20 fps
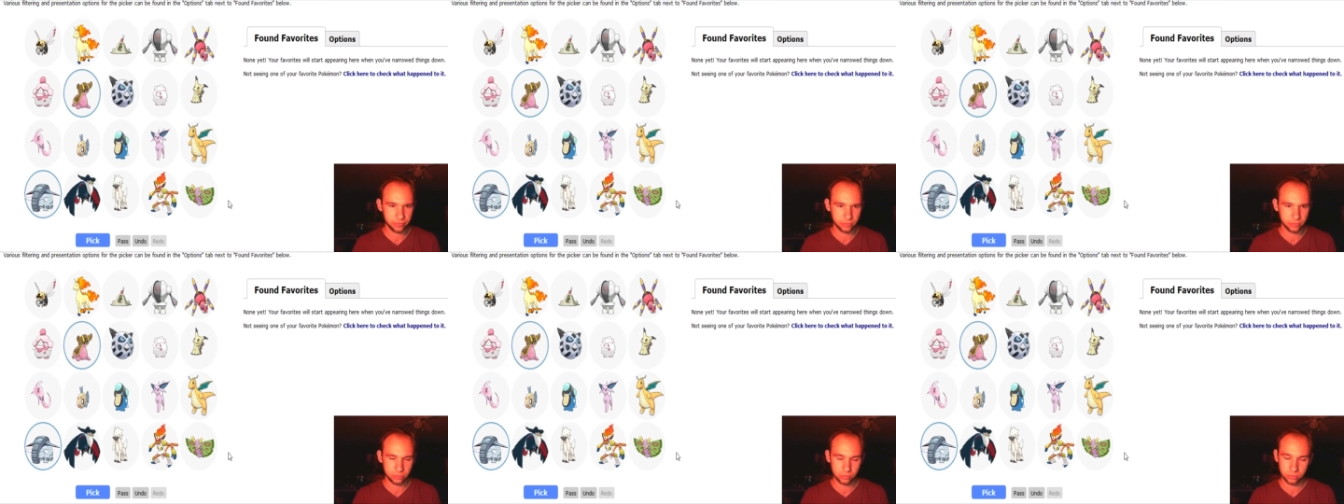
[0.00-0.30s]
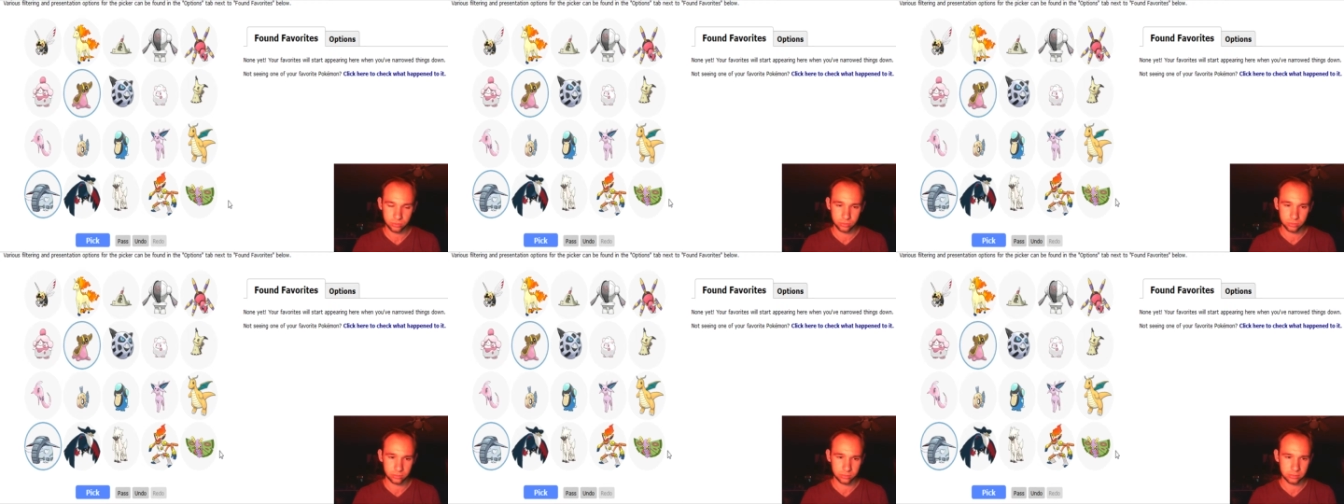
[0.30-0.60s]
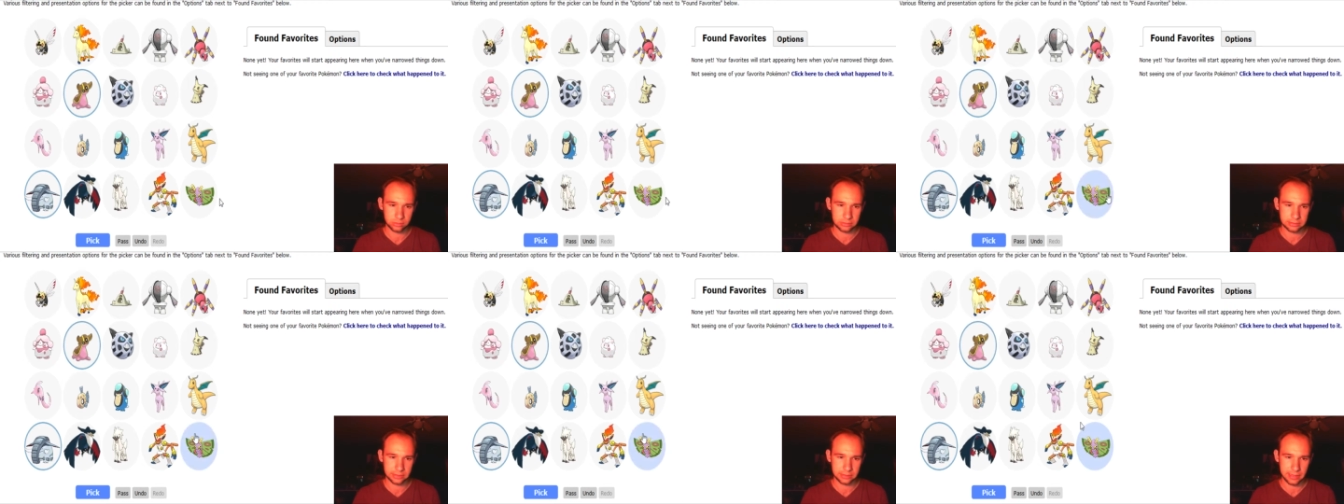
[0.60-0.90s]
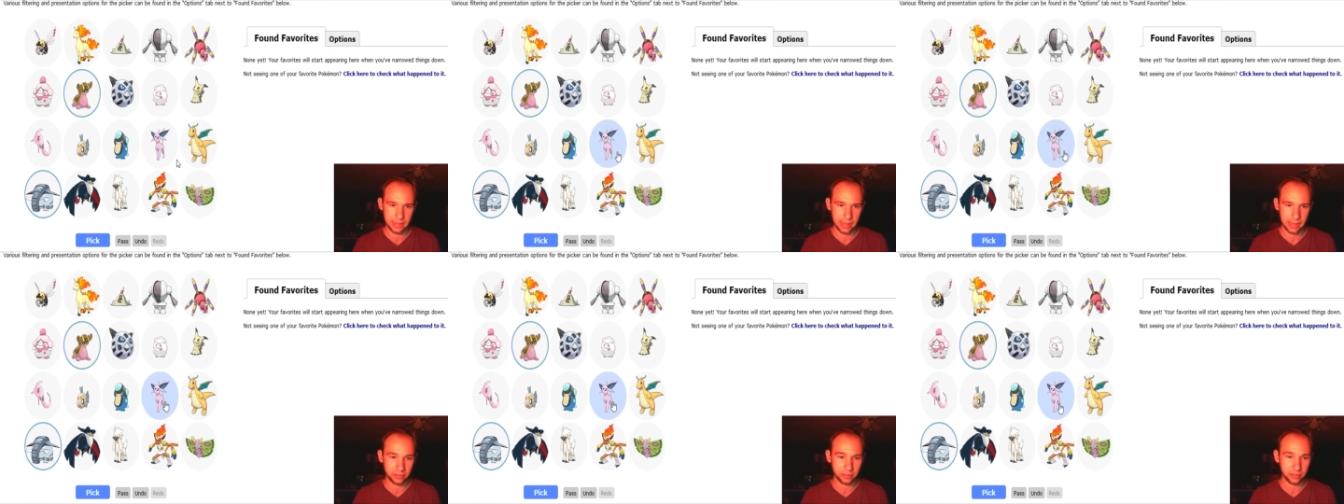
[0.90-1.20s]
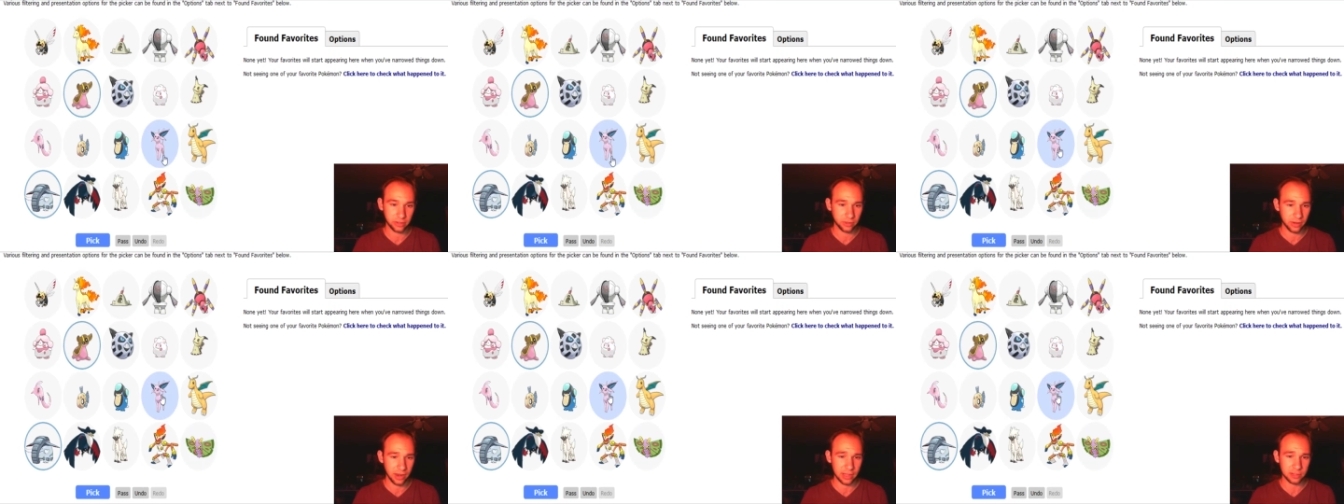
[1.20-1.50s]
Ooh. It's
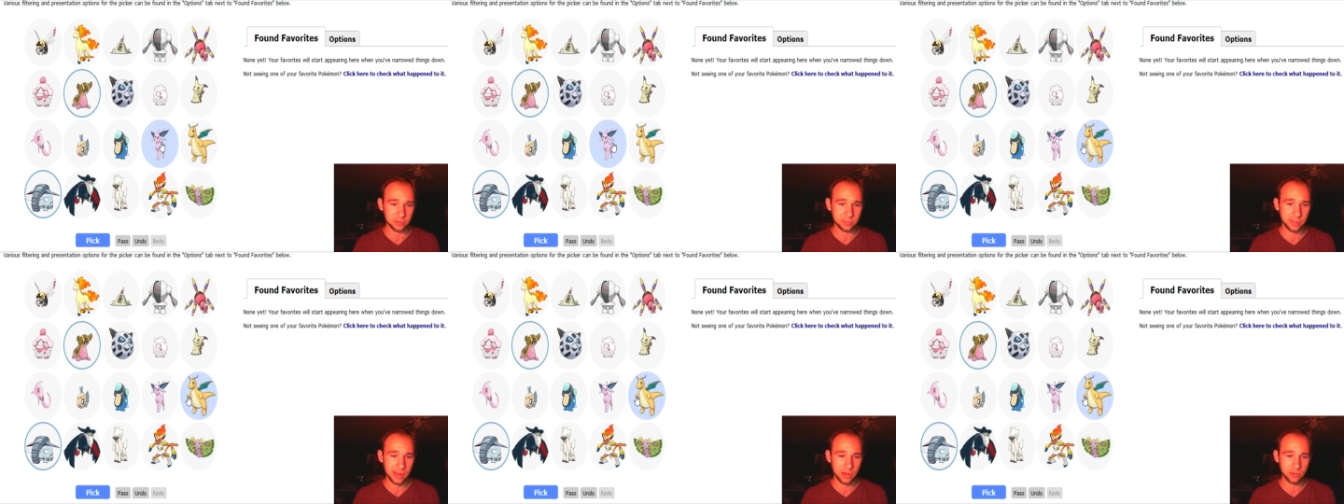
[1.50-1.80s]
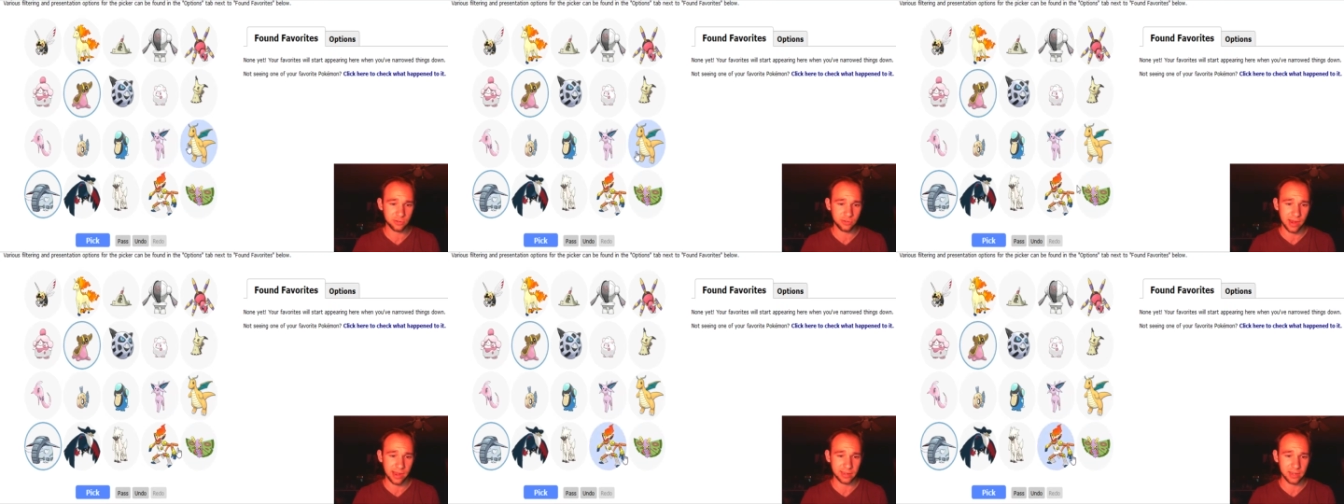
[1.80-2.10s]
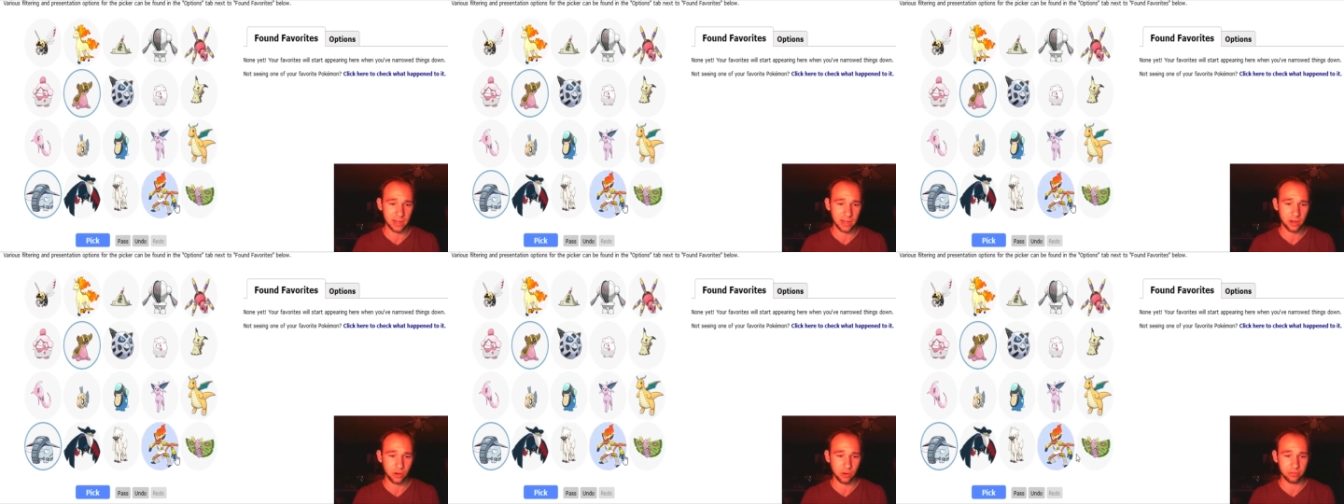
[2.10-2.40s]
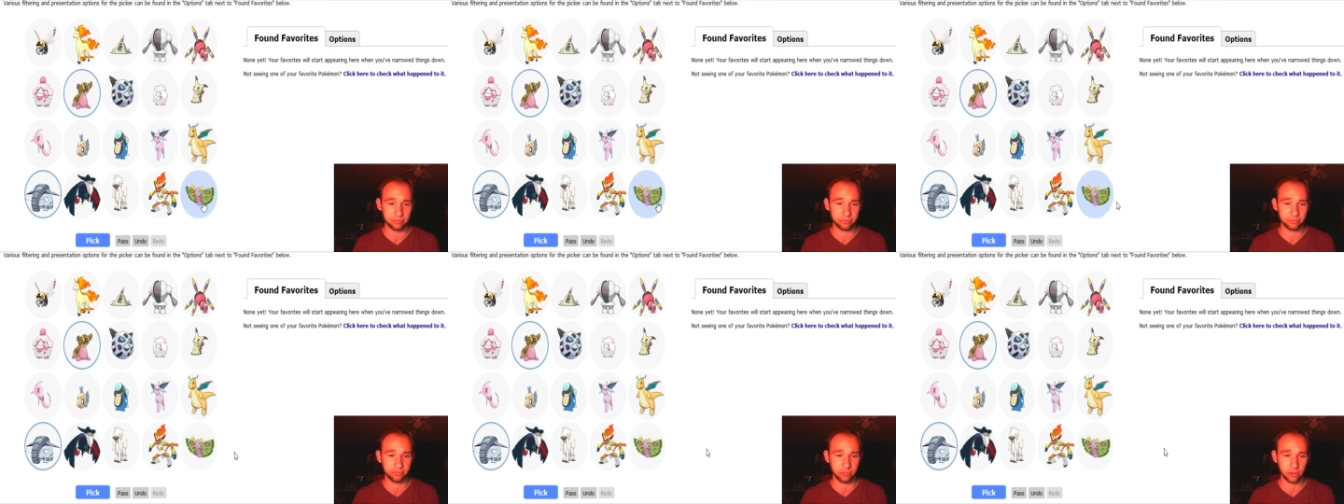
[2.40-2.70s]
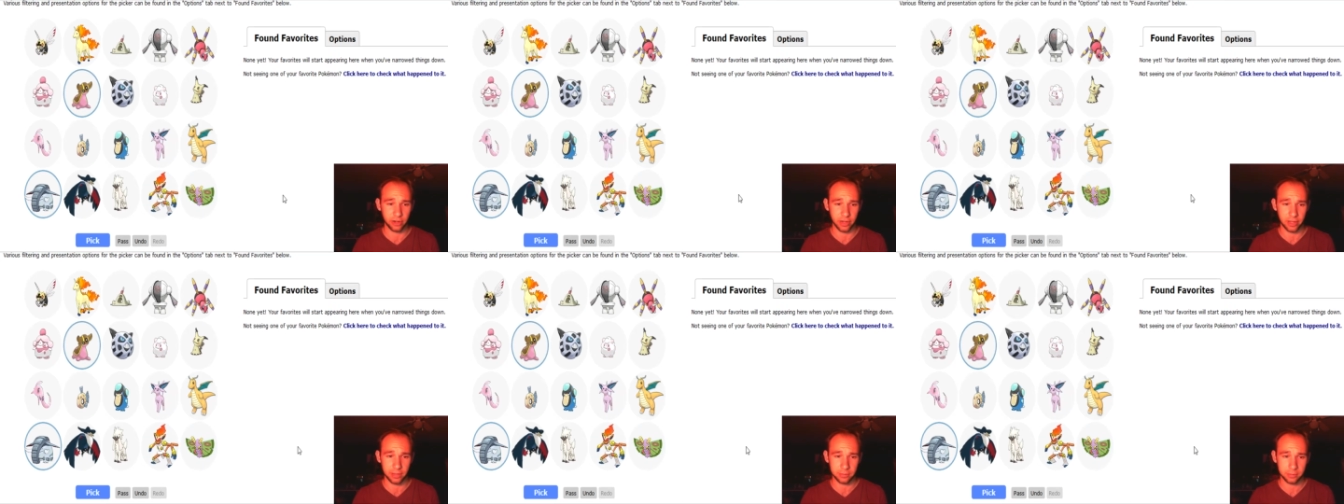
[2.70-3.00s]
either Espeon, Dragonite, or
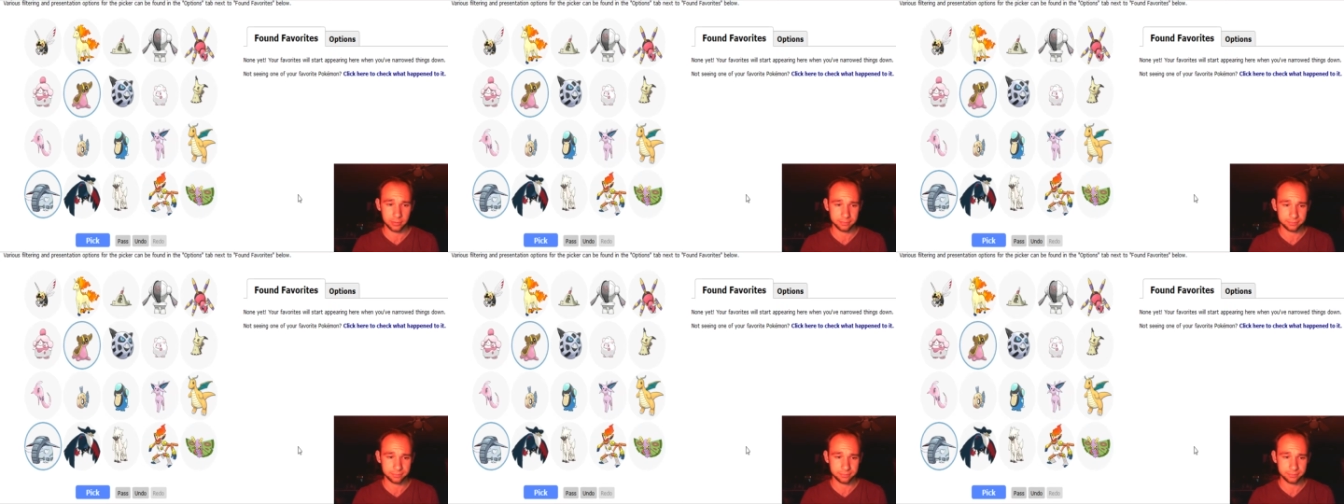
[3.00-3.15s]
Infernape.